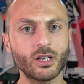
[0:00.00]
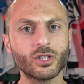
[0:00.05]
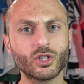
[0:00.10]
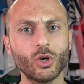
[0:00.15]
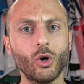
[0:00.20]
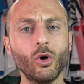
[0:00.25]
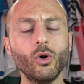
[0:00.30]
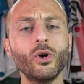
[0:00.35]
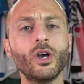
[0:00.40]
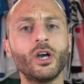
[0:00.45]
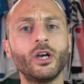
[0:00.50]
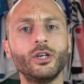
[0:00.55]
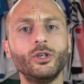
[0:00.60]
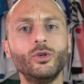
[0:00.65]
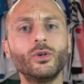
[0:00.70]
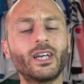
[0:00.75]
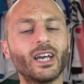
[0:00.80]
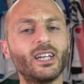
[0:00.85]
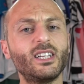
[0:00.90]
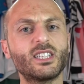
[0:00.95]
So
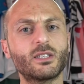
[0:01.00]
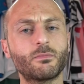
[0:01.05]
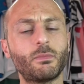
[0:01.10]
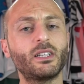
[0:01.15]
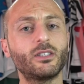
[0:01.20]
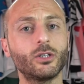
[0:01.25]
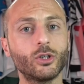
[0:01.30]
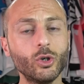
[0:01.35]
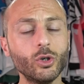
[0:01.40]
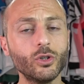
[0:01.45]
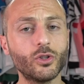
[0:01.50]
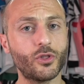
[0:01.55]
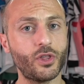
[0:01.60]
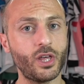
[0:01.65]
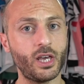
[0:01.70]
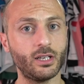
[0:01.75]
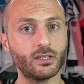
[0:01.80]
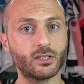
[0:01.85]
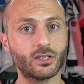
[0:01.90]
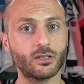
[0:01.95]
you can expect good
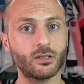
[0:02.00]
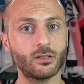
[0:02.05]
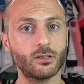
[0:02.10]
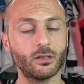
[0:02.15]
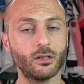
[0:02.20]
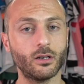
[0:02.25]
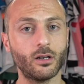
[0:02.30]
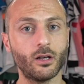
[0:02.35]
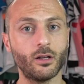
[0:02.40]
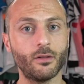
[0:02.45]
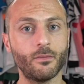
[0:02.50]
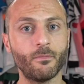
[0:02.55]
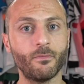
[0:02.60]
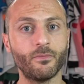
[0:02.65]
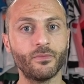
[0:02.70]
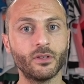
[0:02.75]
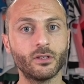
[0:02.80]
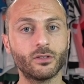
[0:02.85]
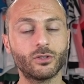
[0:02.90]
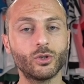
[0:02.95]
things
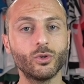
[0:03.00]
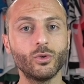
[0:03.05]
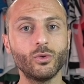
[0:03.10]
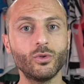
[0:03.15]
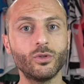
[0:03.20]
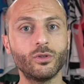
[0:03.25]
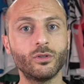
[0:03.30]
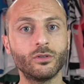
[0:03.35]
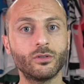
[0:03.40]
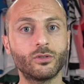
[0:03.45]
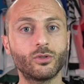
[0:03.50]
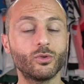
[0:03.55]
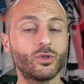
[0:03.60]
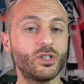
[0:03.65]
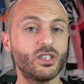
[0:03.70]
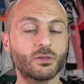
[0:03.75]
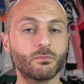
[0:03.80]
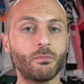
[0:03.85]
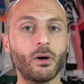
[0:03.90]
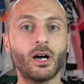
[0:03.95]
to
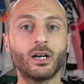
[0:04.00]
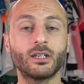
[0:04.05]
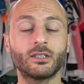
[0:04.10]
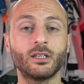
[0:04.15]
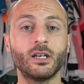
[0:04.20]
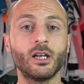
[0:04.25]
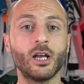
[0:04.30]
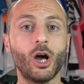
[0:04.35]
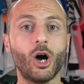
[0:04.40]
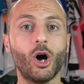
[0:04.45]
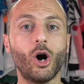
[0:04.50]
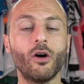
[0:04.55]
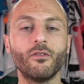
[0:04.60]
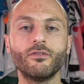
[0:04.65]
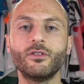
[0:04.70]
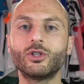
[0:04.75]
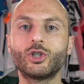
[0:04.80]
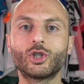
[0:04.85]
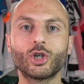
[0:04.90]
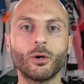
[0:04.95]
this part of
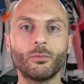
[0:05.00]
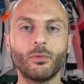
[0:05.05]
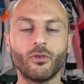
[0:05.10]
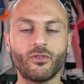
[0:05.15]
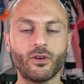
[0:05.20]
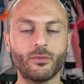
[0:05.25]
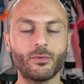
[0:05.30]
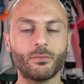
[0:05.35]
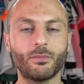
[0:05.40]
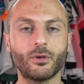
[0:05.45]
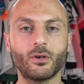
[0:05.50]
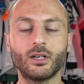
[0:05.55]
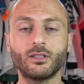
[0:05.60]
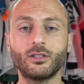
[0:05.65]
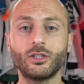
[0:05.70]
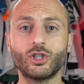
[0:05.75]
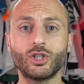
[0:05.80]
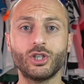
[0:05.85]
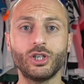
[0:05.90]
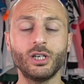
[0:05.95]
the job of Fabio
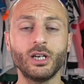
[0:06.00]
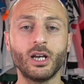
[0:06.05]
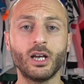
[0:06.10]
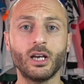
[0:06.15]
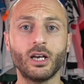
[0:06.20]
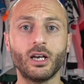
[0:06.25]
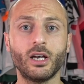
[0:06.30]
Paratici.